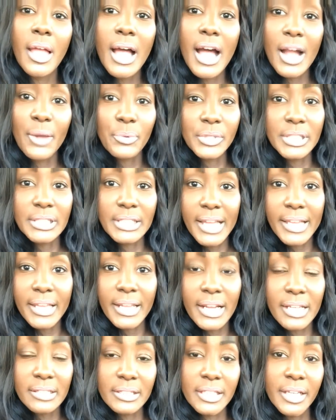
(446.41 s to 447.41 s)
I really
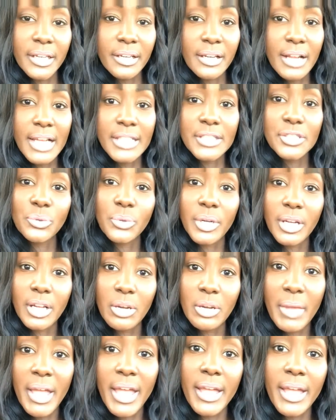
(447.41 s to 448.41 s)
like it out there. I do want to
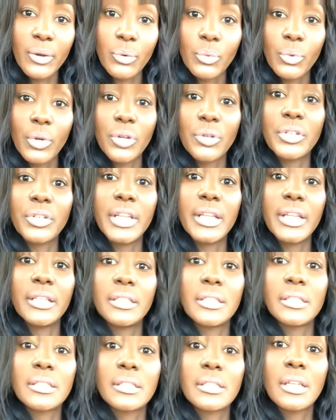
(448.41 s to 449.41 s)
go back.
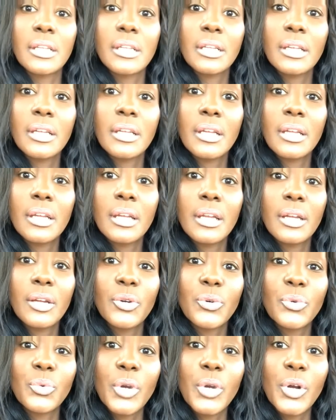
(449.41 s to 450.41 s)
Ronan
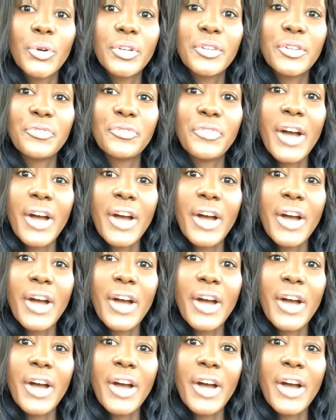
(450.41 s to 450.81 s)
Martin